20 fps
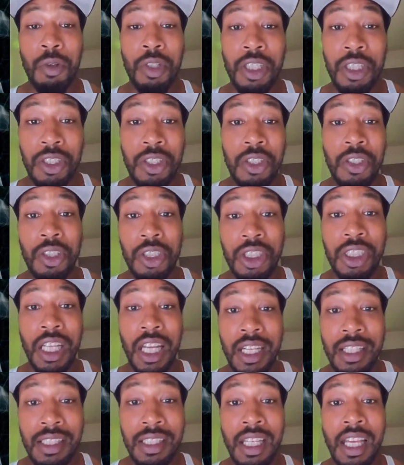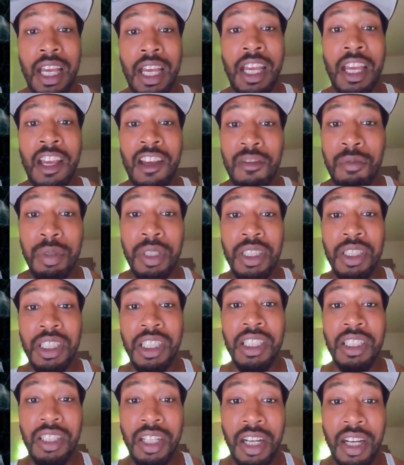He took shots at
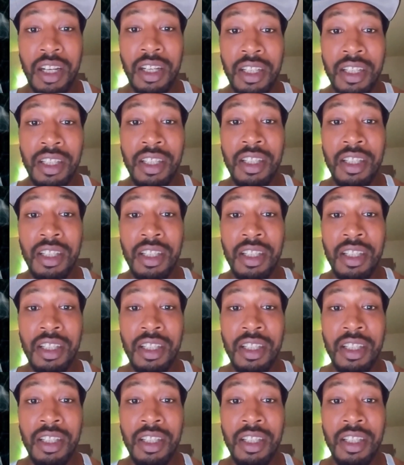FBG Duck.